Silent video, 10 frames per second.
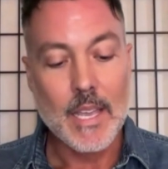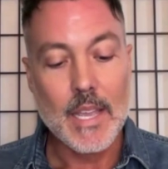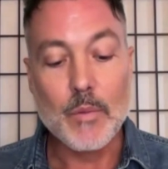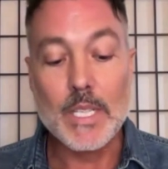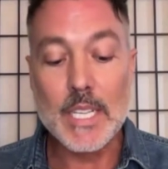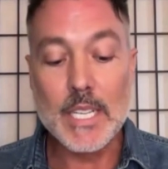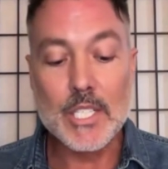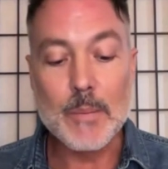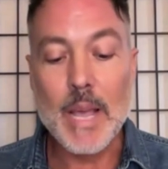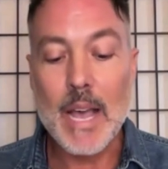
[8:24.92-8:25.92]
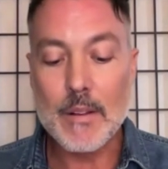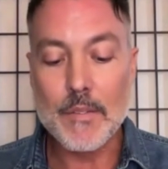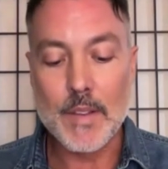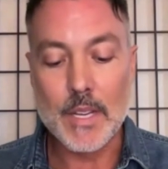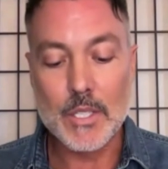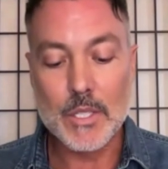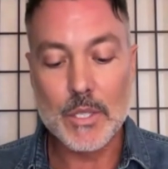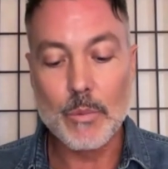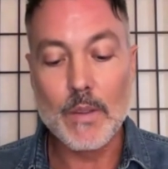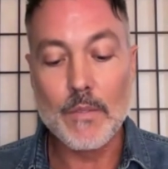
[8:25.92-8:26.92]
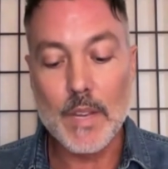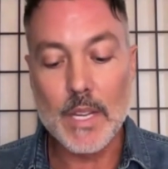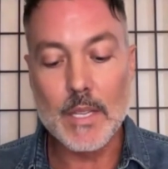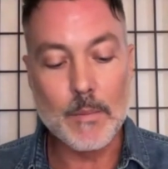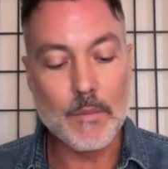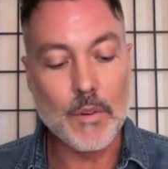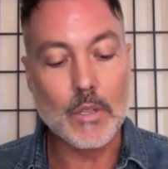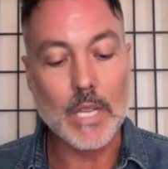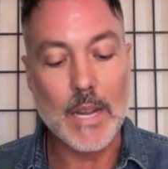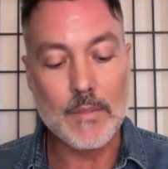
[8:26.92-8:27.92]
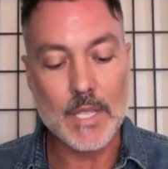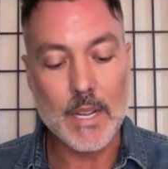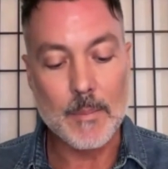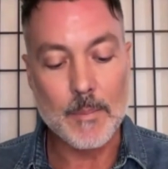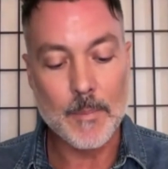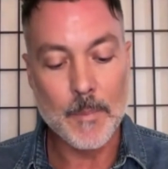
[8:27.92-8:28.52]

If we teach them how to fish, we feed them for a lifetime.